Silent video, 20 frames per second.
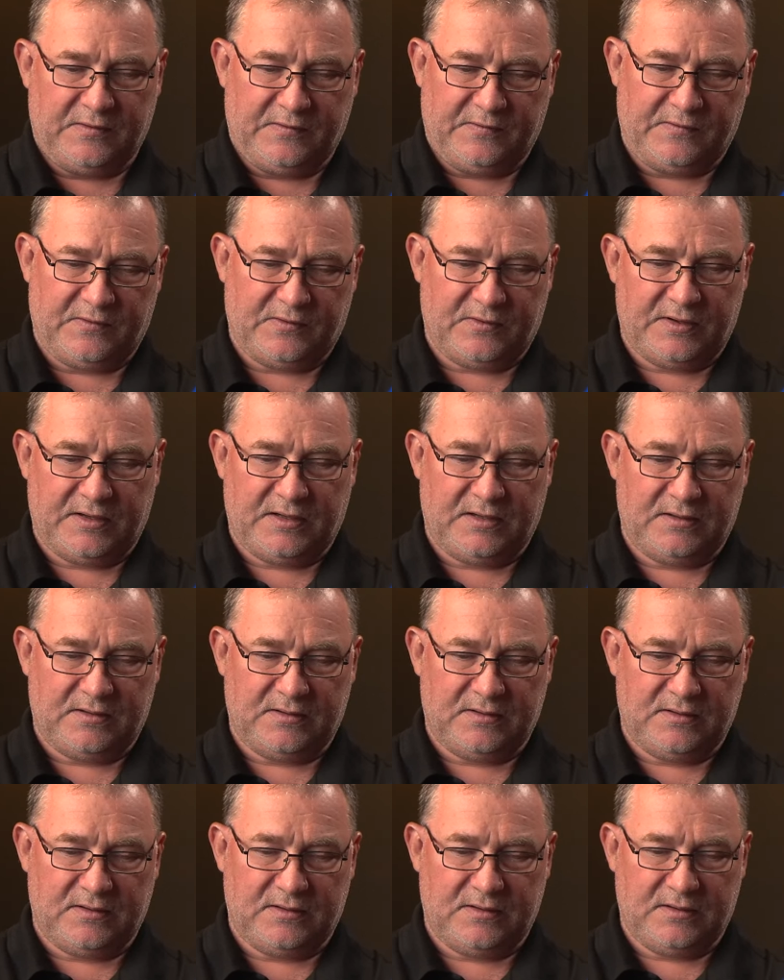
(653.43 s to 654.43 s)
sorry,
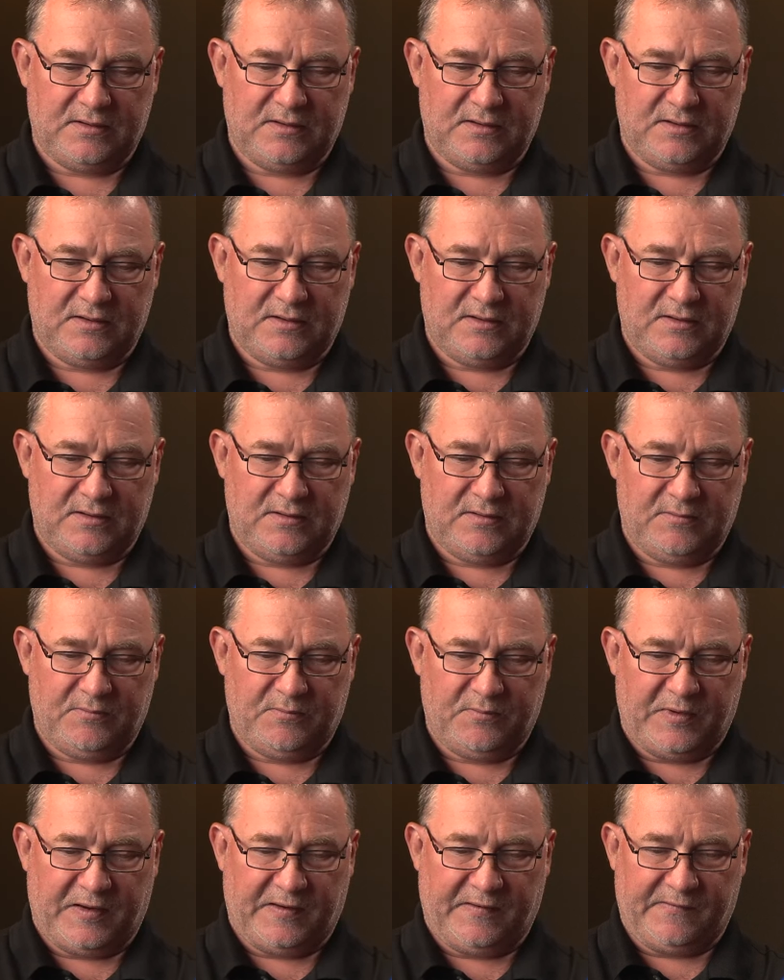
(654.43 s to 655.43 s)

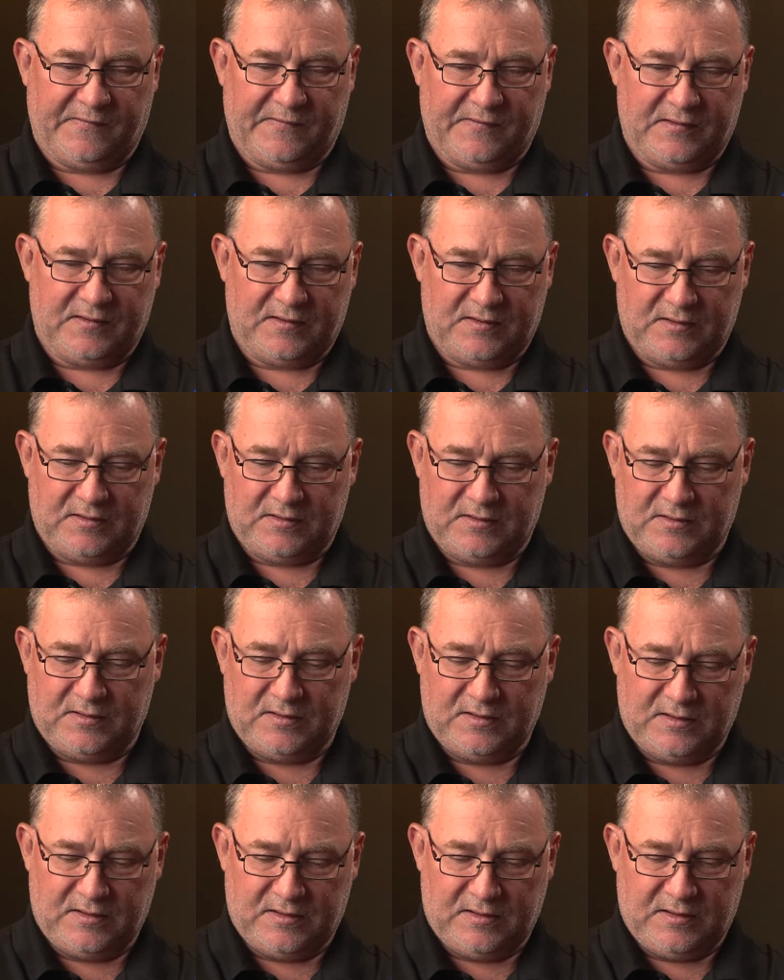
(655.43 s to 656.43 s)
paste
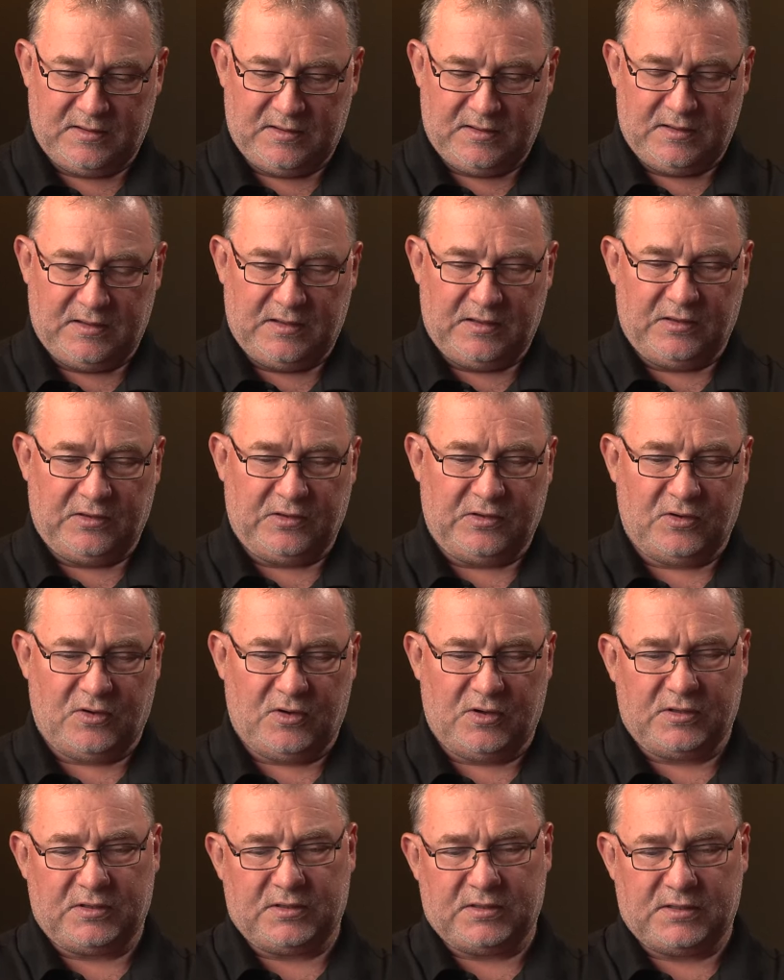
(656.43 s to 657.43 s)

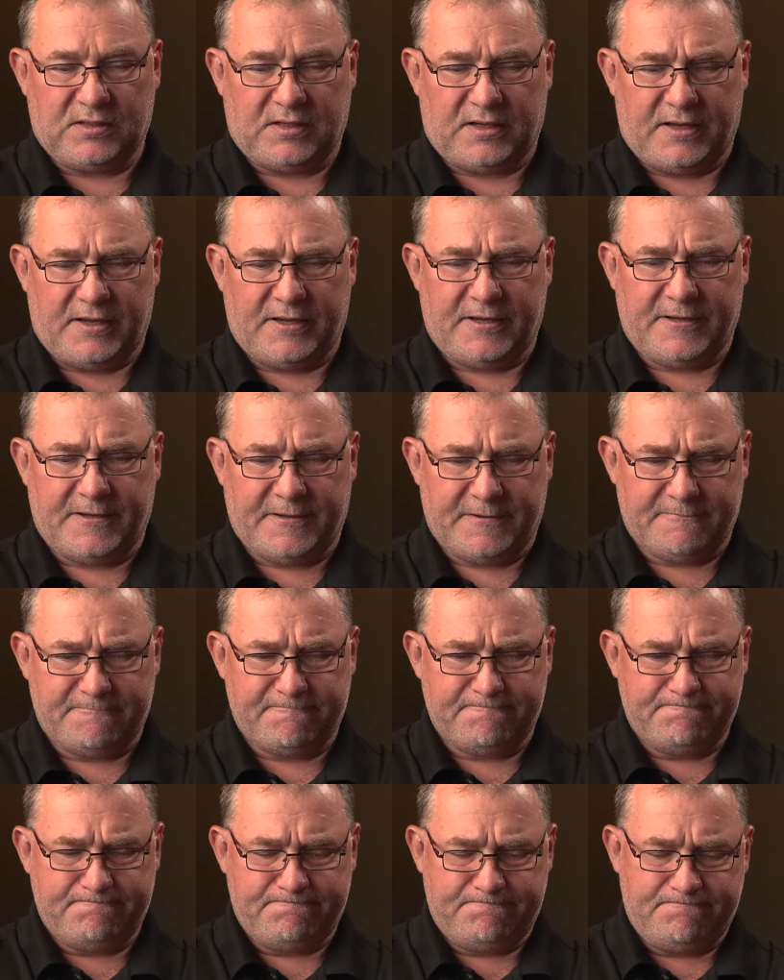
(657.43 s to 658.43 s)
dot
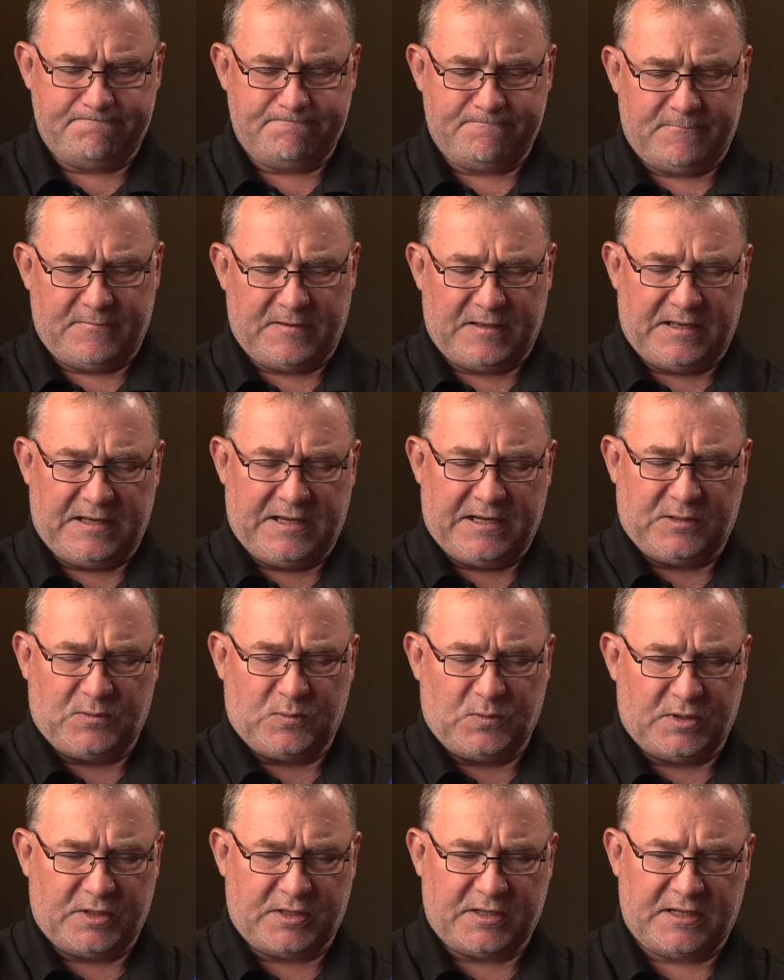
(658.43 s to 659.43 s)

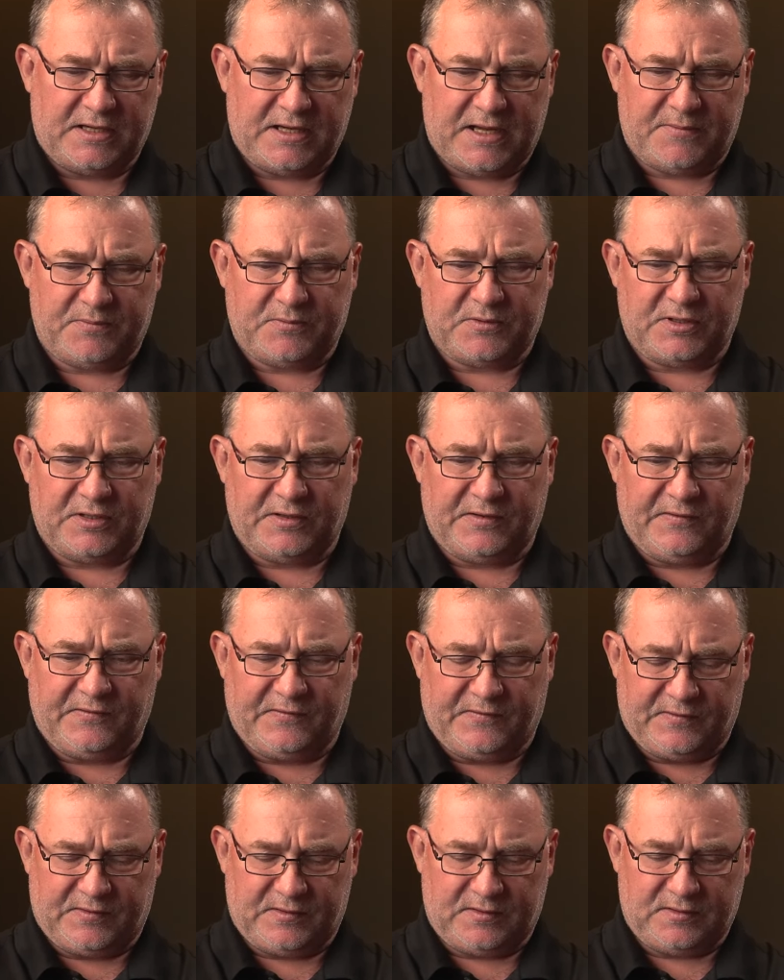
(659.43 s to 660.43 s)
network
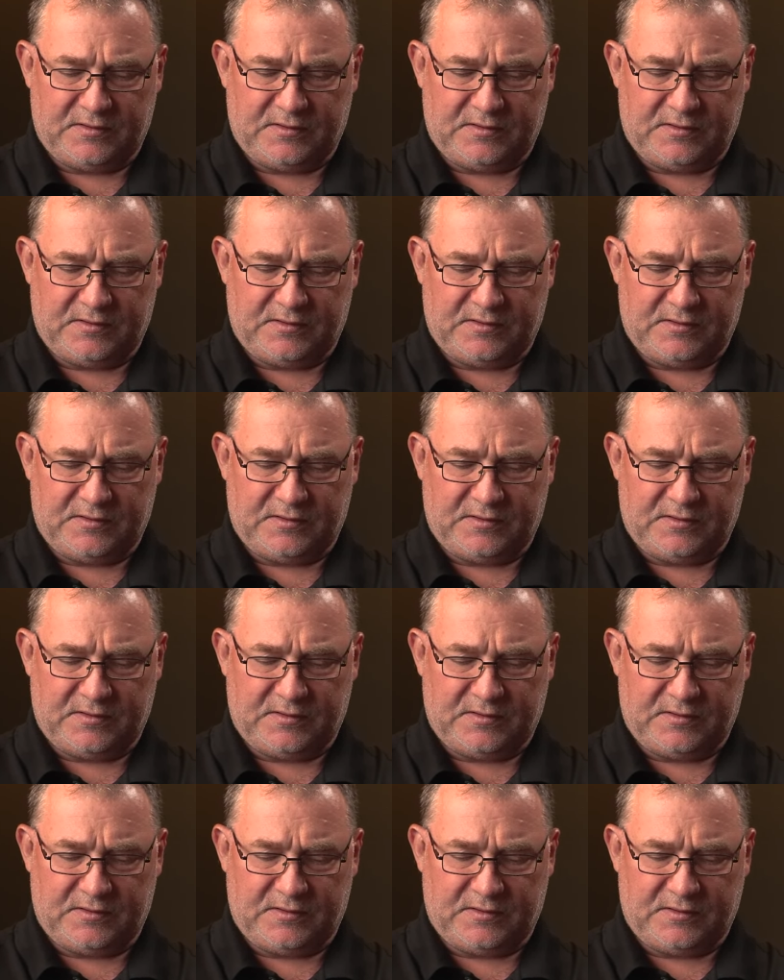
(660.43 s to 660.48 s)
adapters